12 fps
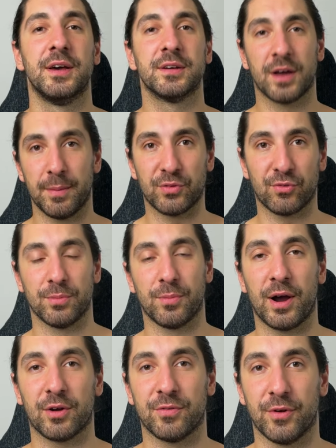coming through the
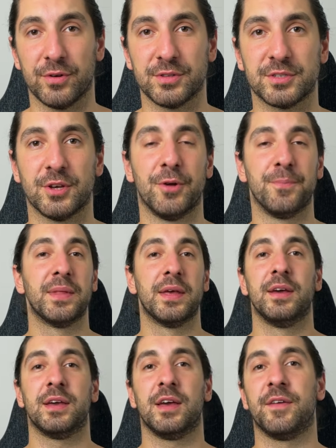microphone. So
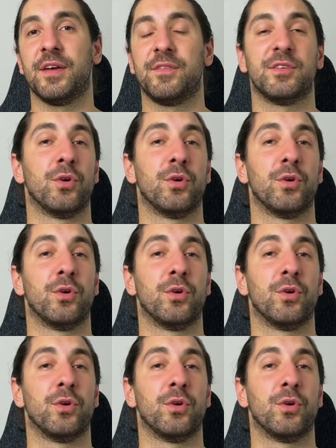even if